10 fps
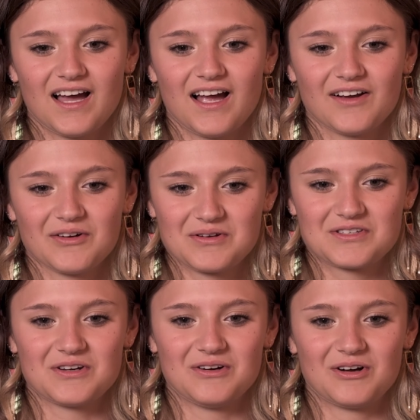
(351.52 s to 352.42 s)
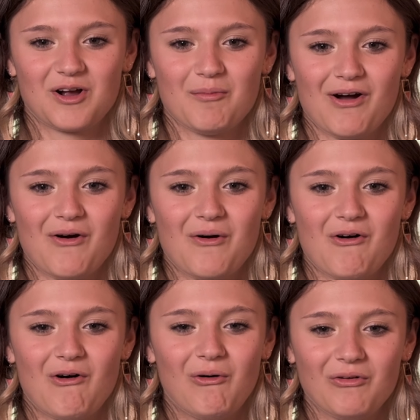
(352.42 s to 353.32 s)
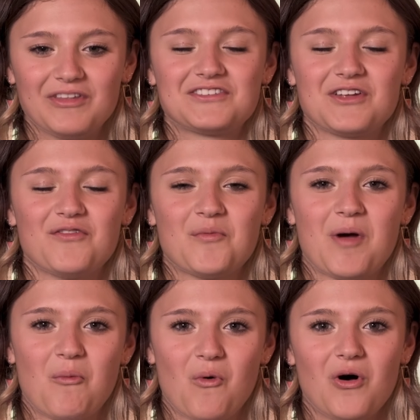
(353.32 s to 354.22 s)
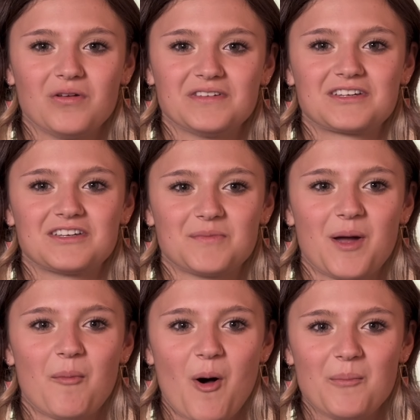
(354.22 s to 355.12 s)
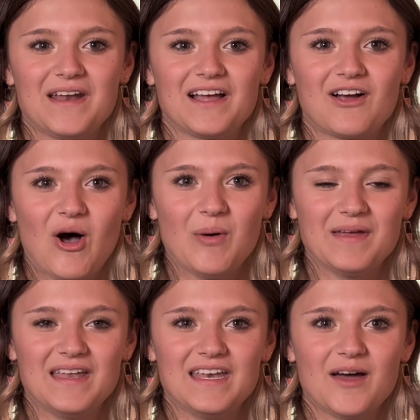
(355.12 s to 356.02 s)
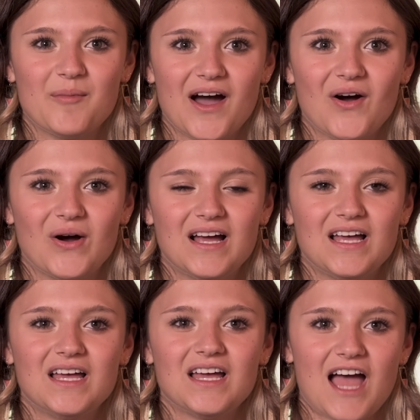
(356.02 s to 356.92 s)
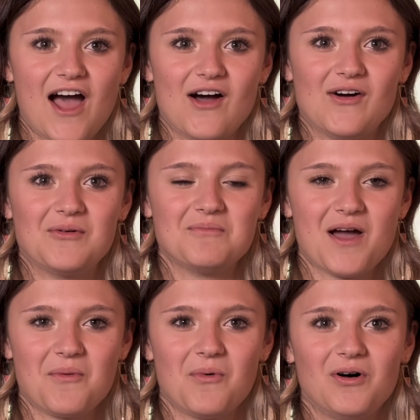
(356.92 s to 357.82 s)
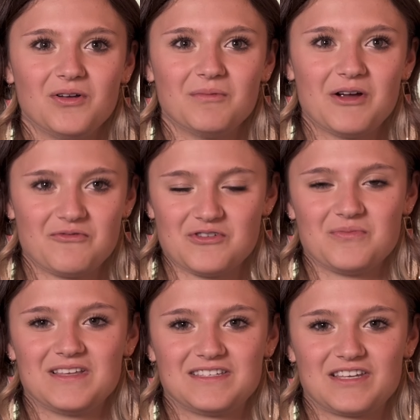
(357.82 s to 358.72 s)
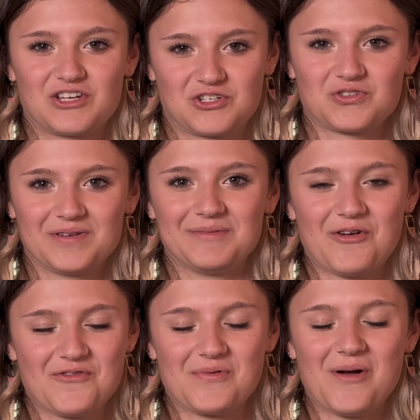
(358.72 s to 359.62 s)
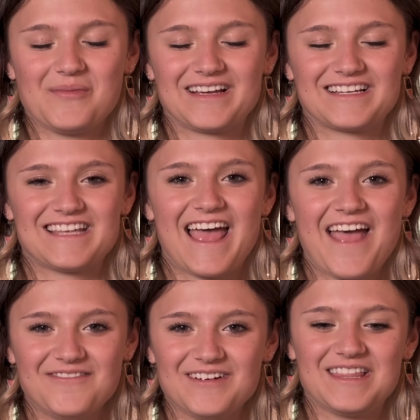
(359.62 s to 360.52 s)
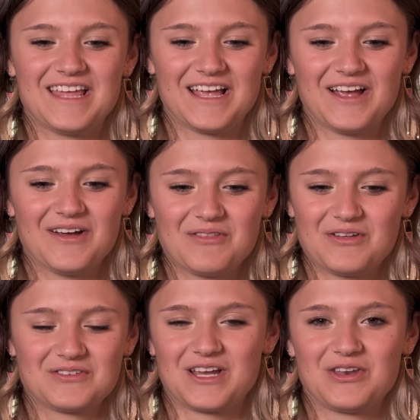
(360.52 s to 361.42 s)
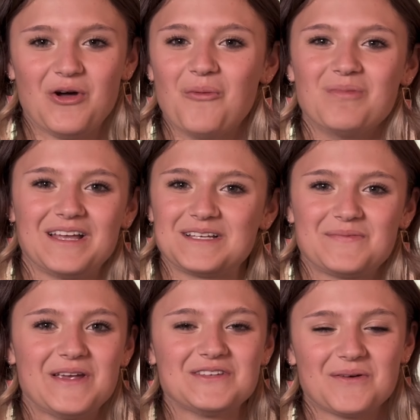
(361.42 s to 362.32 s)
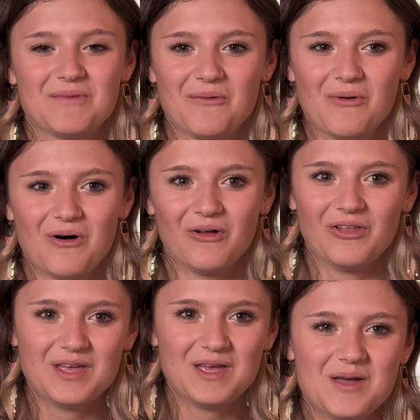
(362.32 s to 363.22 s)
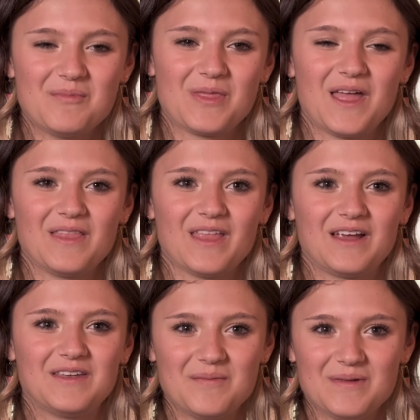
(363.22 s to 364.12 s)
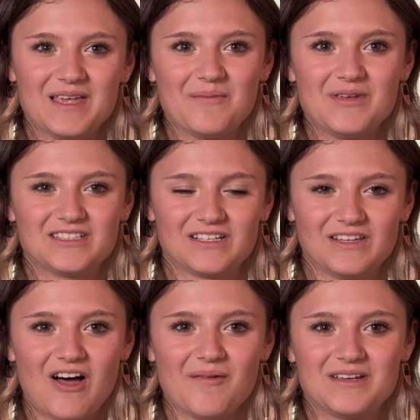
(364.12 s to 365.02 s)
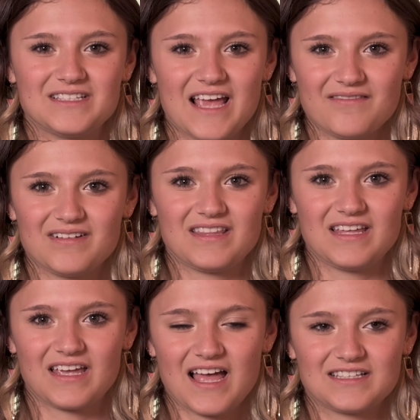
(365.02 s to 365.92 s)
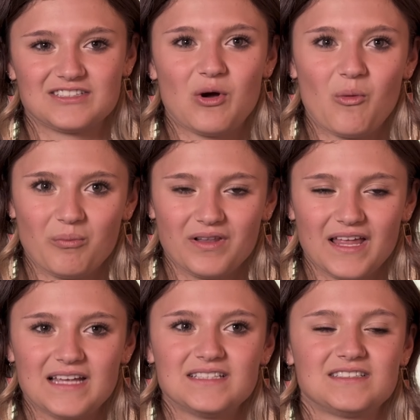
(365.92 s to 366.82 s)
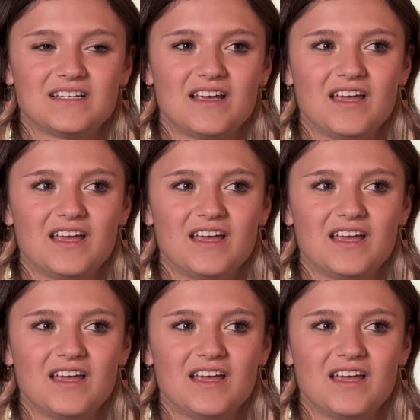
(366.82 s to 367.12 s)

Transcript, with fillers: I wrote a song about all the stuff on my walls because my mom made a comment about how my wall, my room is extremely overwhelming because everything, there's like no blank space on my wall. But then, like, to me it means a lot because everything has its own place.